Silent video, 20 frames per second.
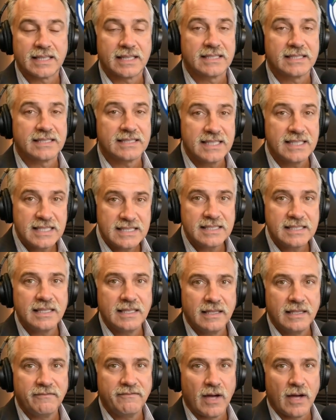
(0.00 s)

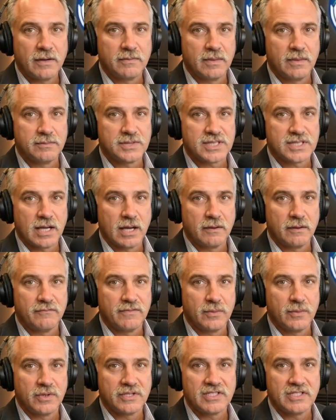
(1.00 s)
consistently found
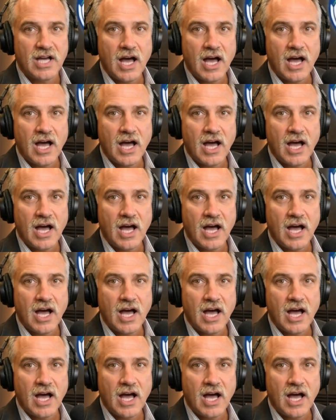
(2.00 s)
themselves with